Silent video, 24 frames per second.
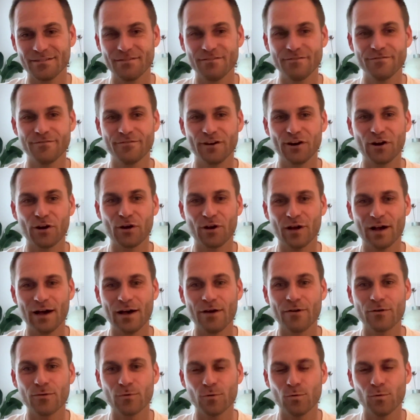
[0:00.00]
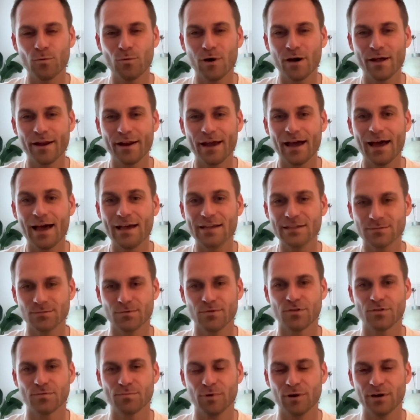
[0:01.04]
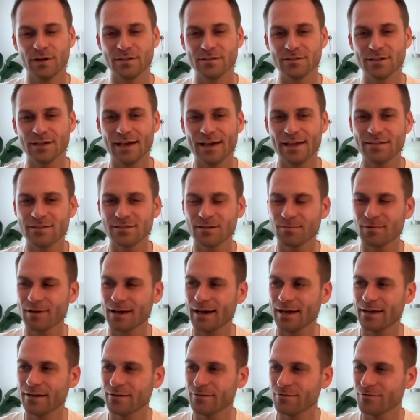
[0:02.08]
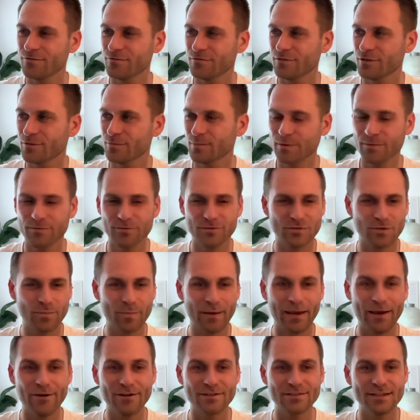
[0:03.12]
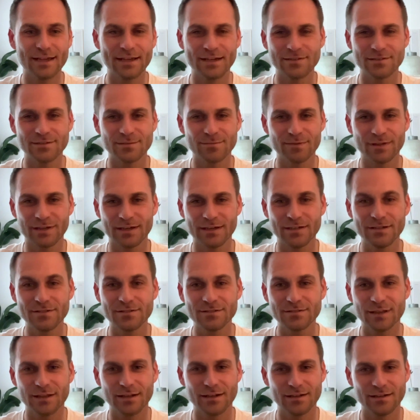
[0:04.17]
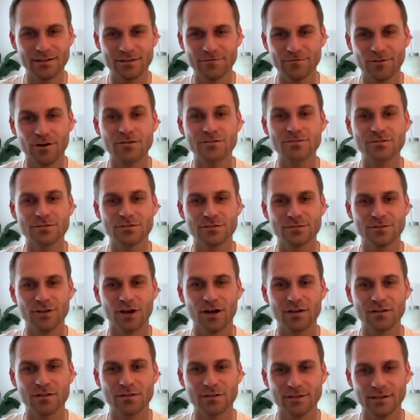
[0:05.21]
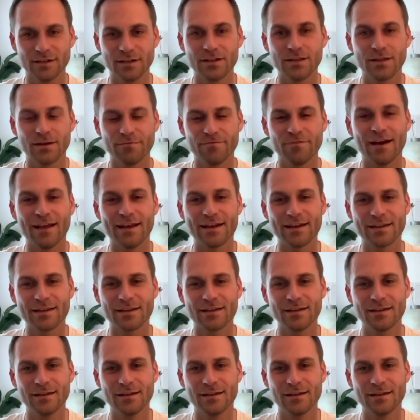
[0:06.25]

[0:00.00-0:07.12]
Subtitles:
Figuring out what are some of those points. I had some kind of, I don't remember, it was a parasite or something else that this functional doctor ended up finding.